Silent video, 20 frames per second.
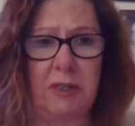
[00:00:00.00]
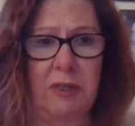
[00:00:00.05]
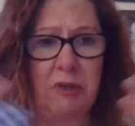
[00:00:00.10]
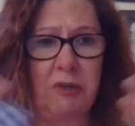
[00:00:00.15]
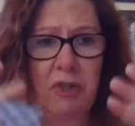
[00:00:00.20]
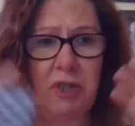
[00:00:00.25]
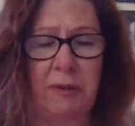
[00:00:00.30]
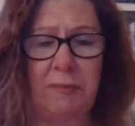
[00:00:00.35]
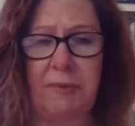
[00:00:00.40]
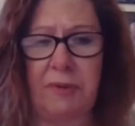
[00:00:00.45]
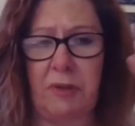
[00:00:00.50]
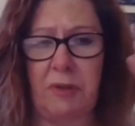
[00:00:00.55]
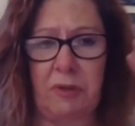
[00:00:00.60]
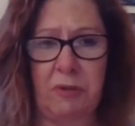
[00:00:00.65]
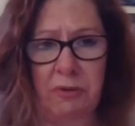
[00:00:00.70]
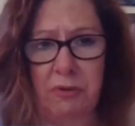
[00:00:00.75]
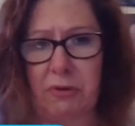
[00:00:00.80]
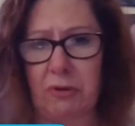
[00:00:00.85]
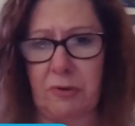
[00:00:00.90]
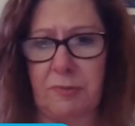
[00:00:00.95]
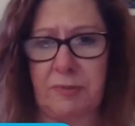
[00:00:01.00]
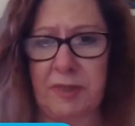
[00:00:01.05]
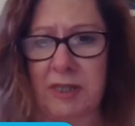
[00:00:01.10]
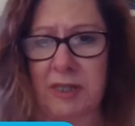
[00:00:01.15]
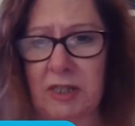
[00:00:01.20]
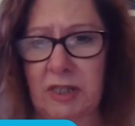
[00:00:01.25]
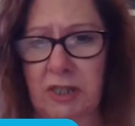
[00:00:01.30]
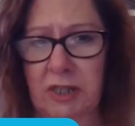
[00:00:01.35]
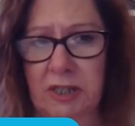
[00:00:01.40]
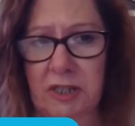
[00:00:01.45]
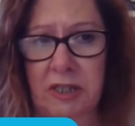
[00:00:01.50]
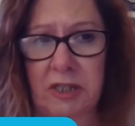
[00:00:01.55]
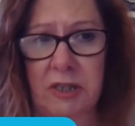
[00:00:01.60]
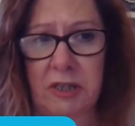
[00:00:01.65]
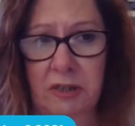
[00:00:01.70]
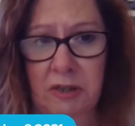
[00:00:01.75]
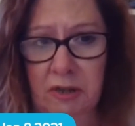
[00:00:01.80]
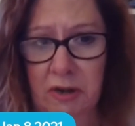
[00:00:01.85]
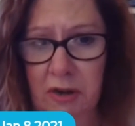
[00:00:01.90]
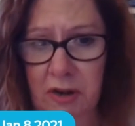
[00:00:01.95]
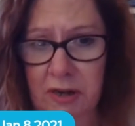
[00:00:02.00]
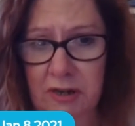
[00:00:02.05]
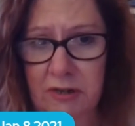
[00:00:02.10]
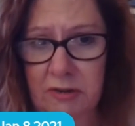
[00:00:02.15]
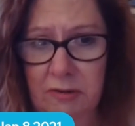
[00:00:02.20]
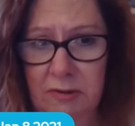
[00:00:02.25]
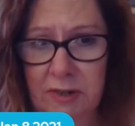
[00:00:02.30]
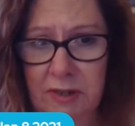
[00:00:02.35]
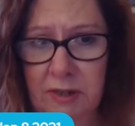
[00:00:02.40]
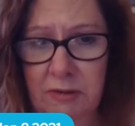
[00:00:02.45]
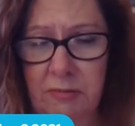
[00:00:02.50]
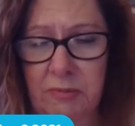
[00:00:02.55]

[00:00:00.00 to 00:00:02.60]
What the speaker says: So jumping through hoops is just not going